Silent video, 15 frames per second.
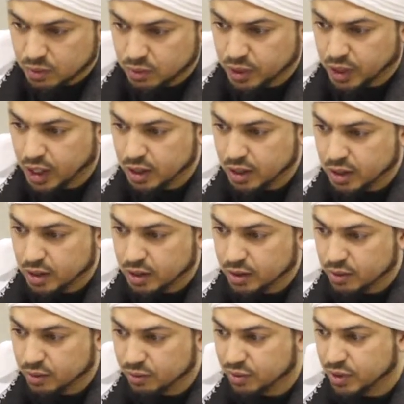Okay,
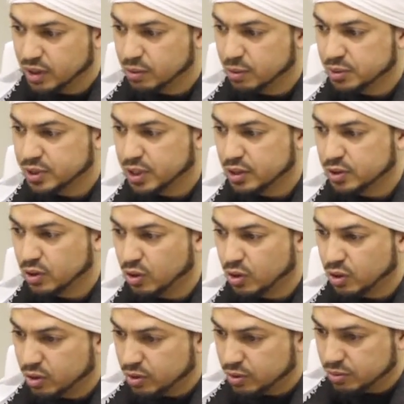verbal mistakes,
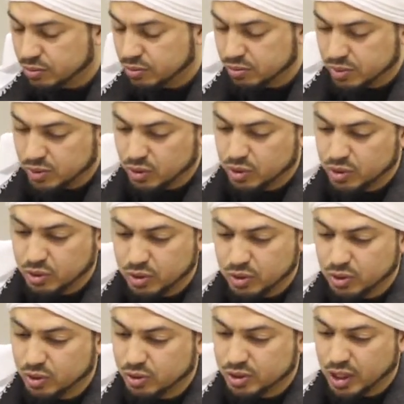or you you
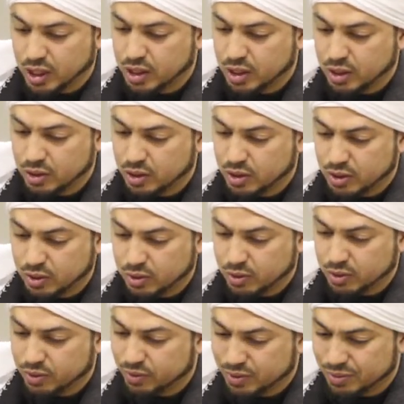you you say you
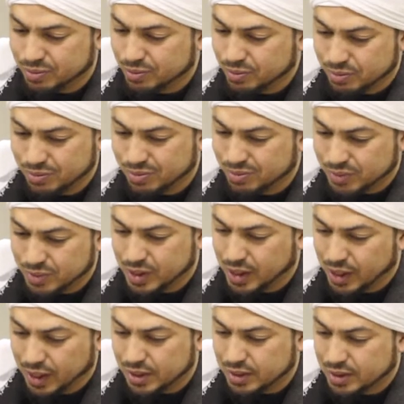know
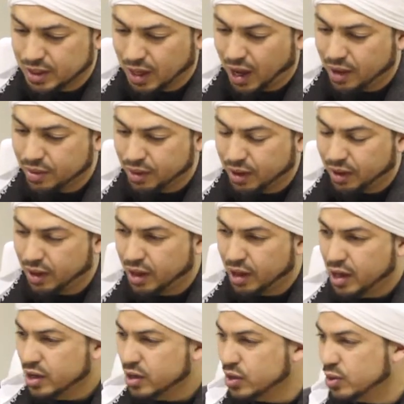is either
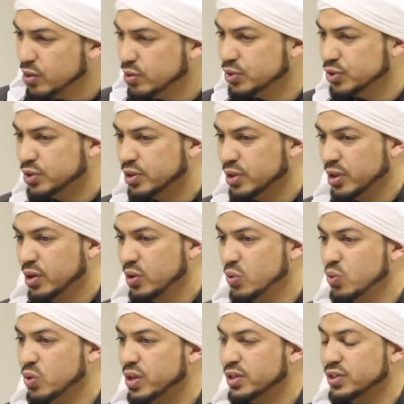used
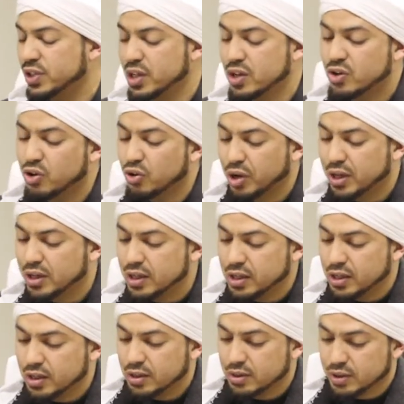words
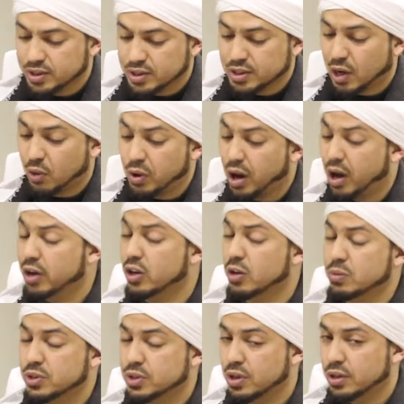incorrectly. This is how an
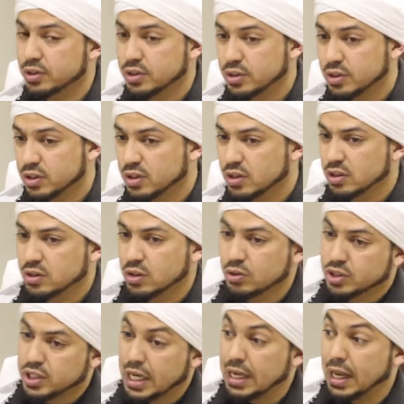argument starts.
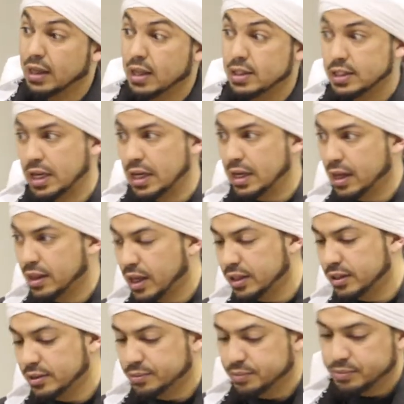Don't say it like this. Say it like that.